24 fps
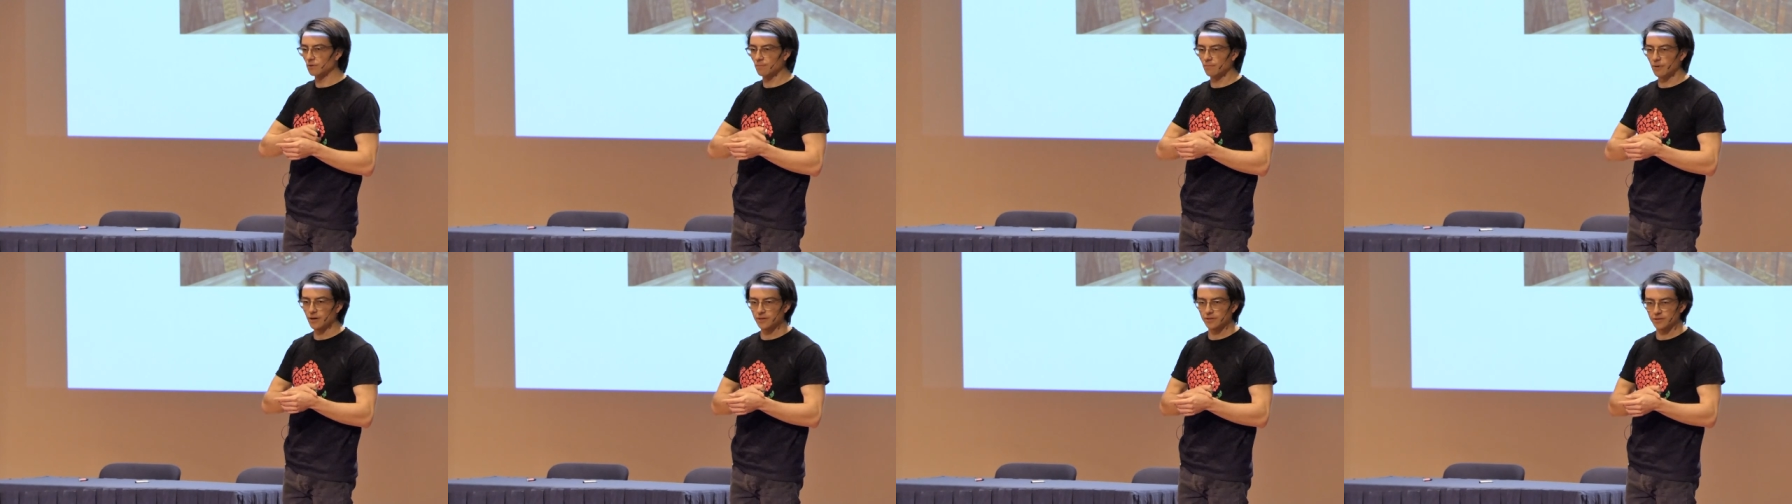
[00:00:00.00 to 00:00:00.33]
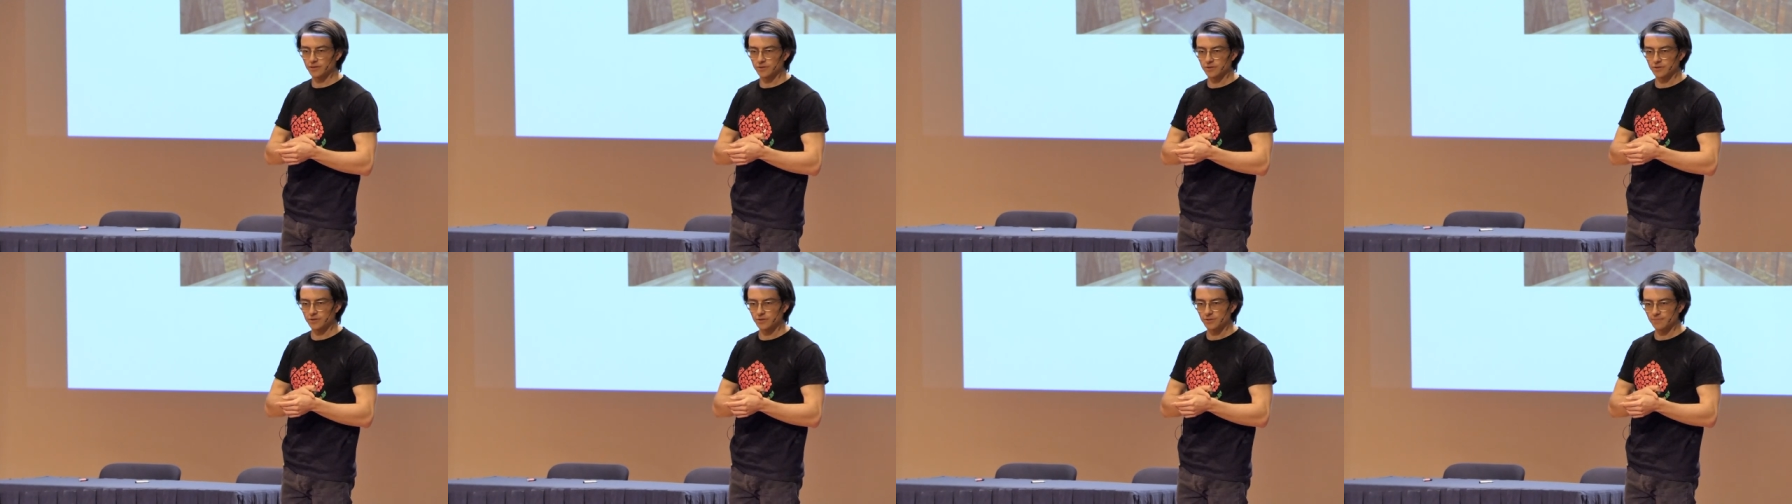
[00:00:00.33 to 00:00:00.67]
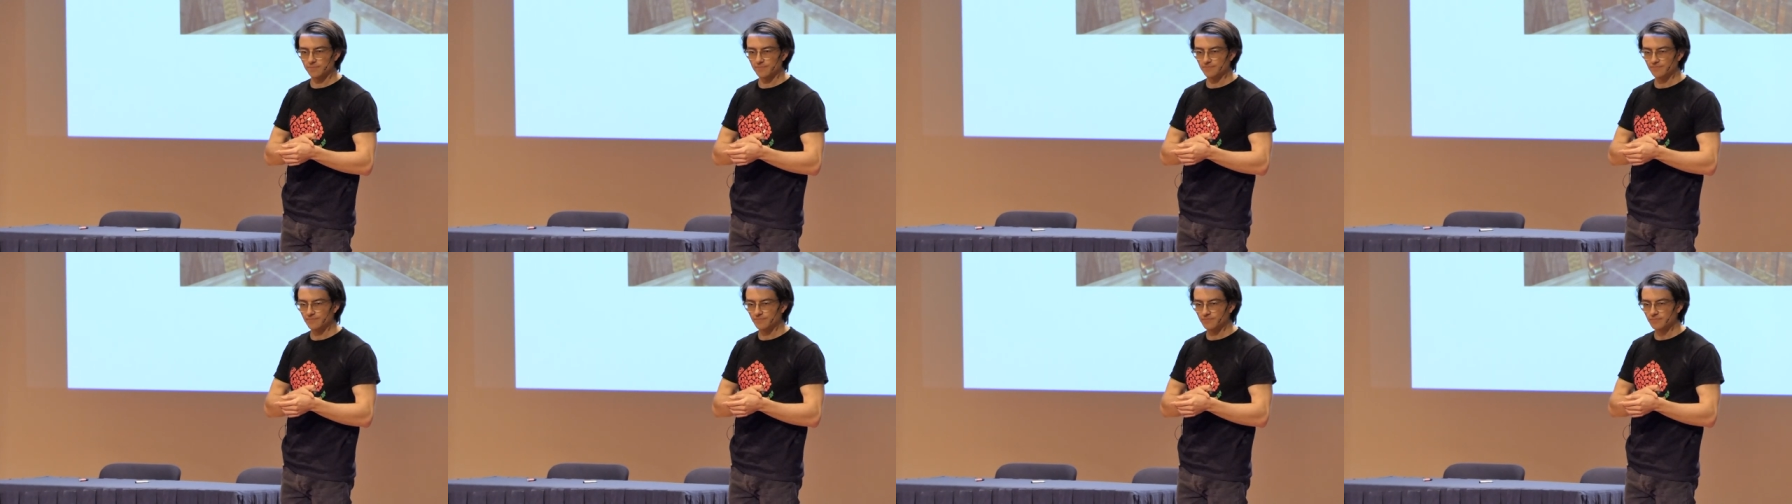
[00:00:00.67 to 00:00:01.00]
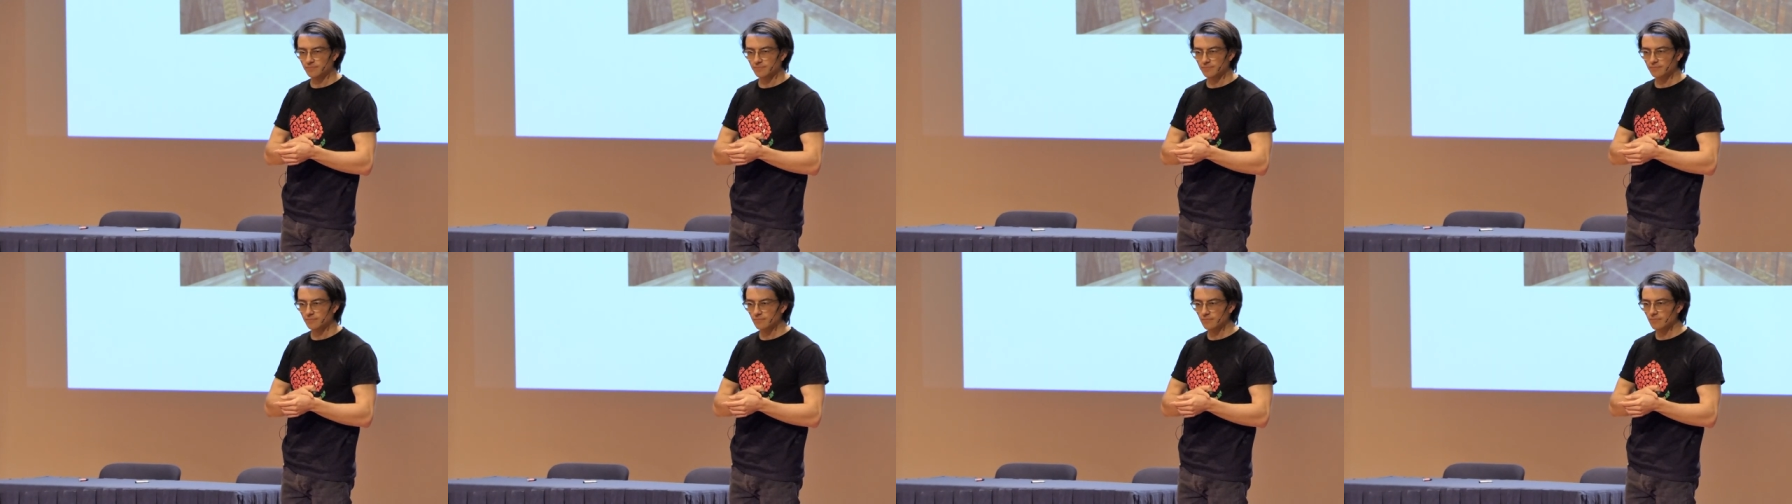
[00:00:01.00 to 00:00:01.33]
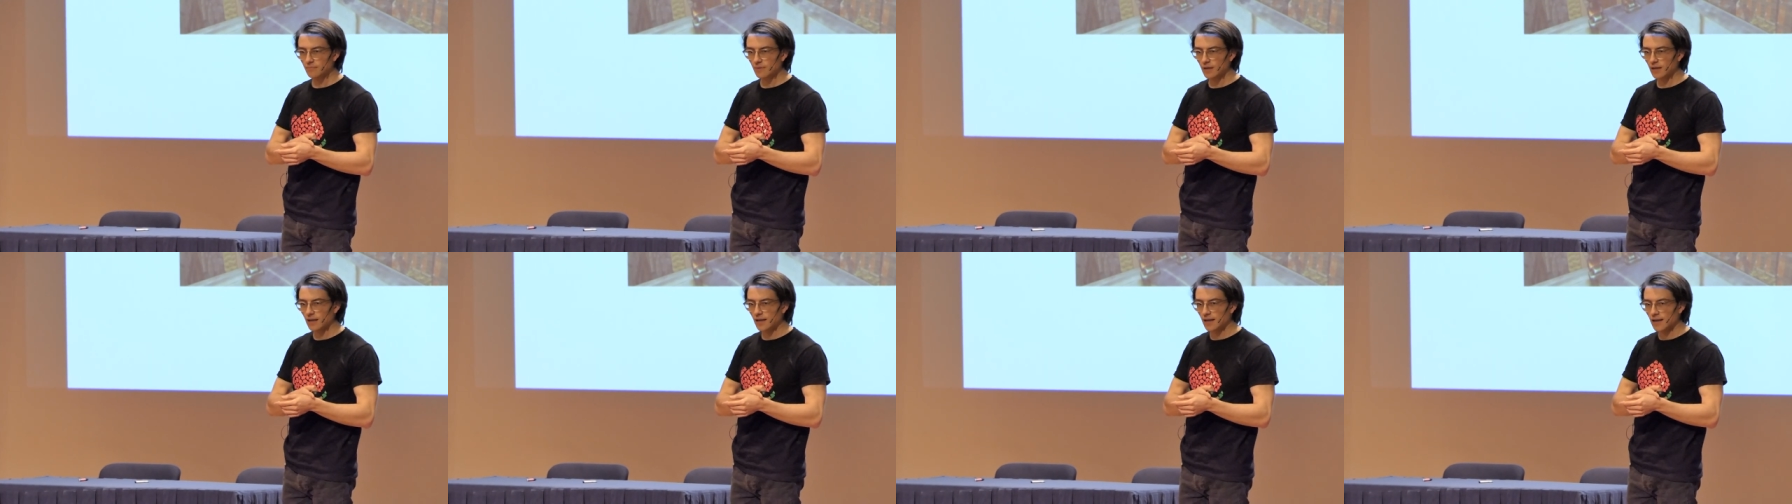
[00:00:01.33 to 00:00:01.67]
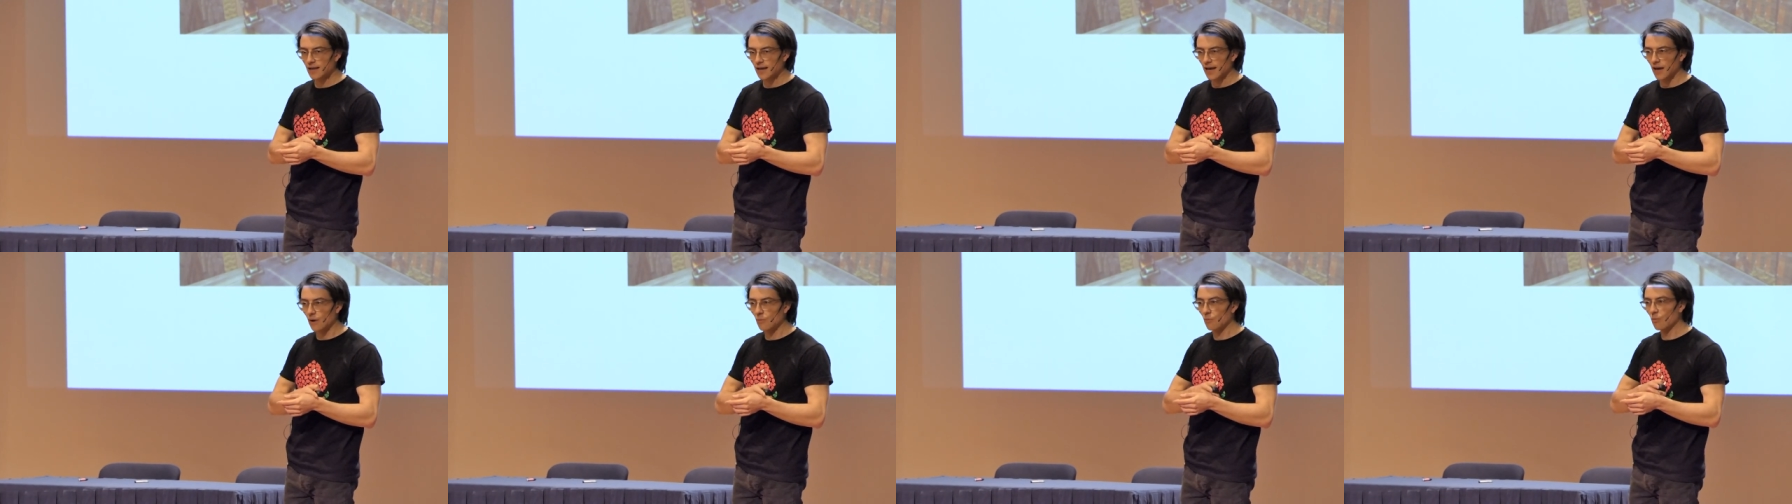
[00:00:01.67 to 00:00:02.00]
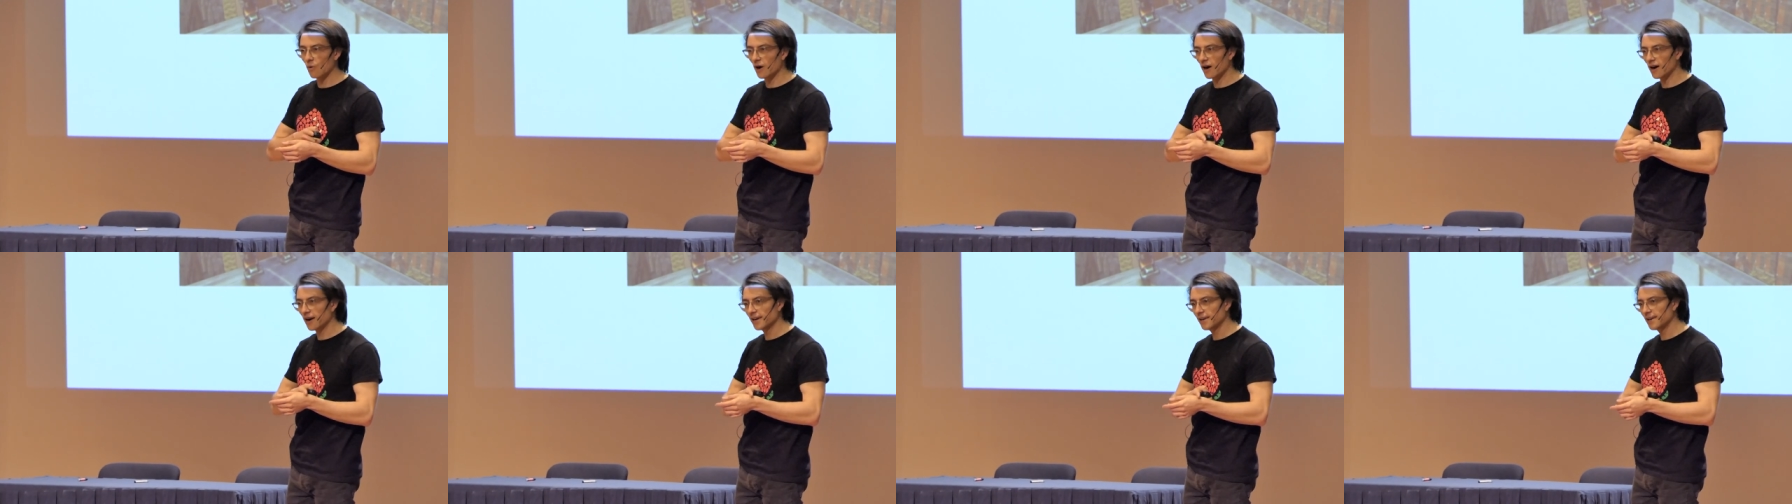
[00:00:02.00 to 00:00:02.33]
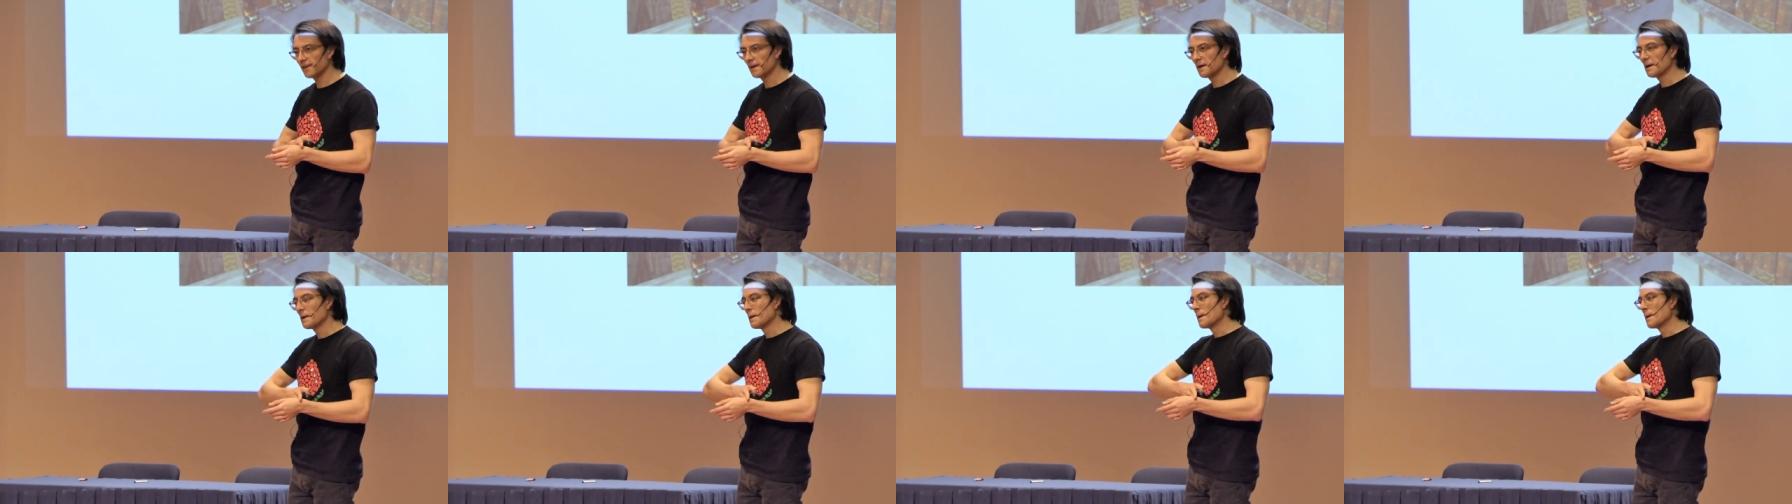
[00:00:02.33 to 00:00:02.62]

partners. And why?